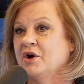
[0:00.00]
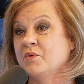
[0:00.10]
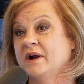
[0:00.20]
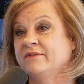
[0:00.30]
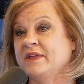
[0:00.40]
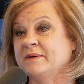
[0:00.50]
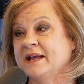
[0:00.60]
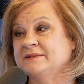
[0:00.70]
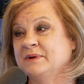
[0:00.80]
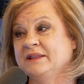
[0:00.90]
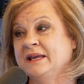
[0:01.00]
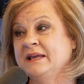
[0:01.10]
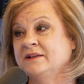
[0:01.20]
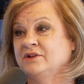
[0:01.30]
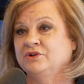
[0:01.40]
Wherever that case may
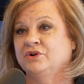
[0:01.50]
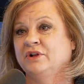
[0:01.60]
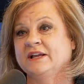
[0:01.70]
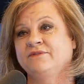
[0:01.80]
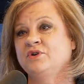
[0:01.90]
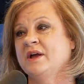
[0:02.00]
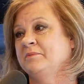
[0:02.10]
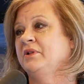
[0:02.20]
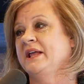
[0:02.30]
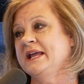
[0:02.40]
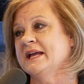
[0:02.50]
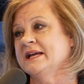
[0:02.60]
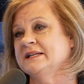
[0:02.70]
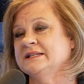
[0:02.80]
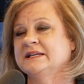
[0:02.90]
be. And then you're like, if you hadn't
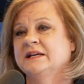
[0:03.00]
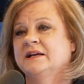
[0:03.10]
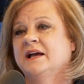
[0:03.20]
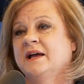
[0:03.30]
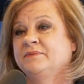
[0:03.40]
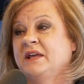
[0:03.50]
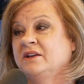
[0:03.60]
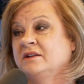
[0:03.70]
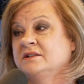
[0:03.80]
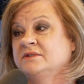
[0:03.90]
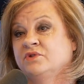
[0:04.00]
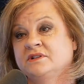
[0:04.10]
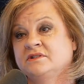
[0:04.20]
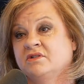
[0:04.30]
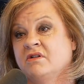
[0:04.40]
planned, thank goodness for
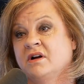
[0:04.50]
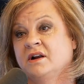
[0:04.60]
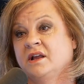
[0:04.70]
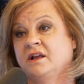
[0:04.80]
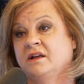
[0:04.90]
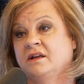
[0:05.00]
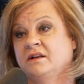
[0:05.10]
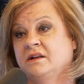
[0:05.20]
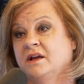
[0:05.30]
Instacart and